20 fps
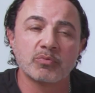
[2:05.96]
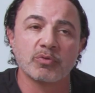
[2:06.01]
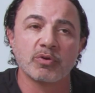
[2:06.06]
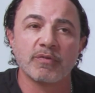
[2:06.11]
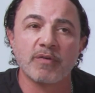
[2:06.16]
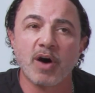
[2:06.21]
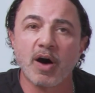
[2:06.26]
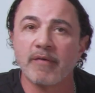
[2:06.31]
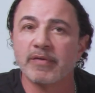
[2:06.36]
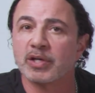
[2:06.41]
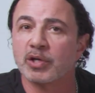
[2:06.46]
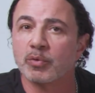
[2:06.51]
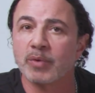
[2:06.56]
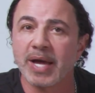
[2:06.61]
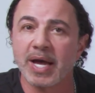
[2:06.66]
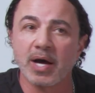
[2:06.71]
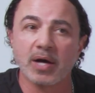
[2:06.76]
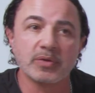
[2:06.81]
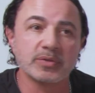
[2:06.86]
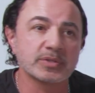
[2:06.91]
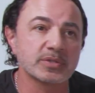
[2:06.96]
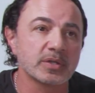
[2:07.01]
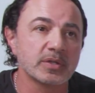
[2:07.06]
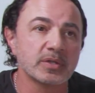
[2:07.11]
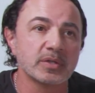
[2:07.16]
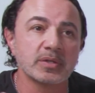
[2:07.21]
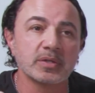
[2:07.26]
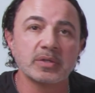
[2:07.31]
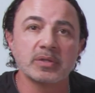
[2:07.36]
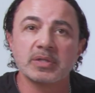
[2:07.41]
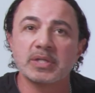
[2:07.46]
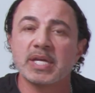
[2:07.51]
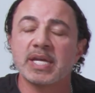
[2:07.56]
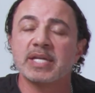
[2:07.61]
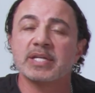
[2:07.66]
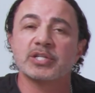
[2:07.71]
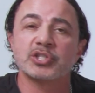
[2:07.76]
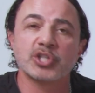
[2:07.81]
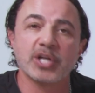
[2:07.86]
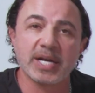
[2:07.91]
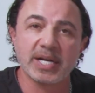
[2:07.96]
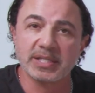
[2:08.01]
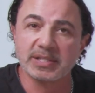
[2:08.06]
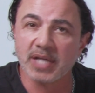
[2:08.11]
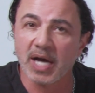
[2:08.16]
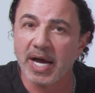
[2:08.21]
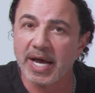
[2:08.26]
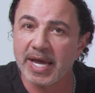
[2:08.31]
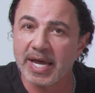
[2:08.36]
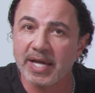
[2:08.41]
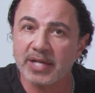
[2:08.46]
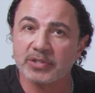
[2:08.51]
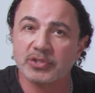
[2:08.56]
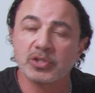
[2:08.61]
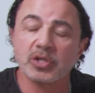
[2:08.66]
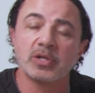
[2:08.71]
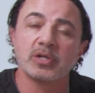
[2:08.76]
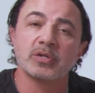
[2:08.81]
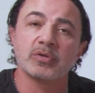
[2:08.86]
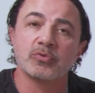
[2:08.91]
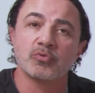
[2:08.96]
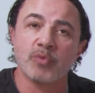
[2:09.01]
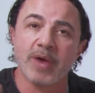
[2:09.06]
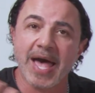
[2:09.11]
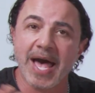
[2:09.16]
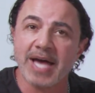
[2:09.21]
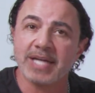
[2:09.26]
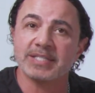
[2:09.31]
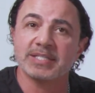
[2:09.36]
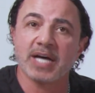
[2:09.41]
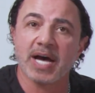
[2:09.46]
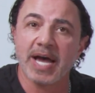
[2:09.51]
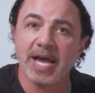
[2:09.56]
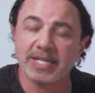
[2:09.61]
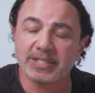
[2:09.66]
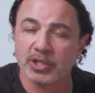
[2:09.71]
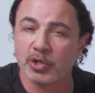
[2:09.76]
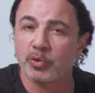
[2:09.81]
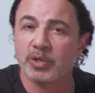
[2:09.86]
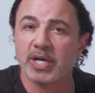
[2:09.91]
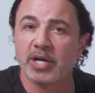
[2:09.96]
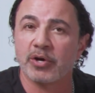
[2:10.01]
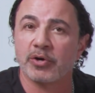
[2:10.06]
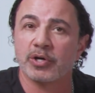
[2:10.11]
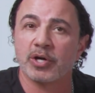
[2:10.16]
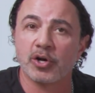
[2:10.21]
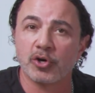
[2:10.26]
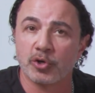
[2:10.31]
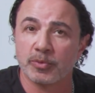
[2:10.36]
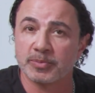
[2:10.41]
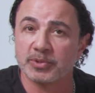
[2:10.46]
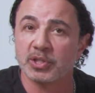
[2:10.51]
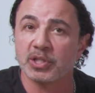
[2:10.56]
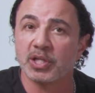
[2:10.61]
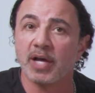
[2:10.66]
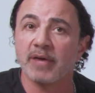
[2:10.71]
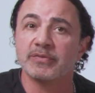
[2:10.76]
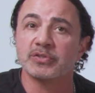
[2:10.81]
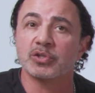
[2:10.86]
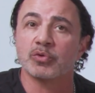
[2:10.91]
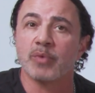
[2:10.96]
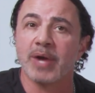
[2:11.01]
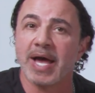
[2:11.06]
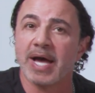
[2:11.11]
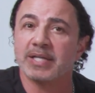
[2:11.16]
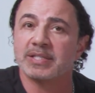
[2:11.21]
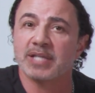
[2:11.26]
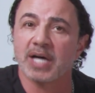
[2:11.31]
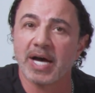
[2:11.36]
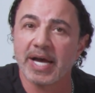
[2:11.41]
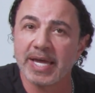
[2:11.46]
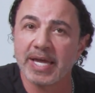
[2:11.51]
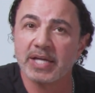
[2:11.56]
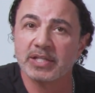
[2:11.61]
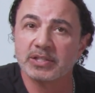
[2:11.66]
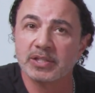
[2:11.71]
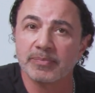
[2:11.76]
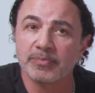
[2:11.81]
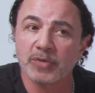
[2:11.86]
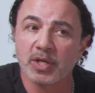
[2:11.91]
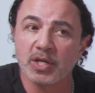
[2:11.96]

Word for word: revolving around ketogenic diets, RAD diets. You know, Karen Herbst loves a RAD diet.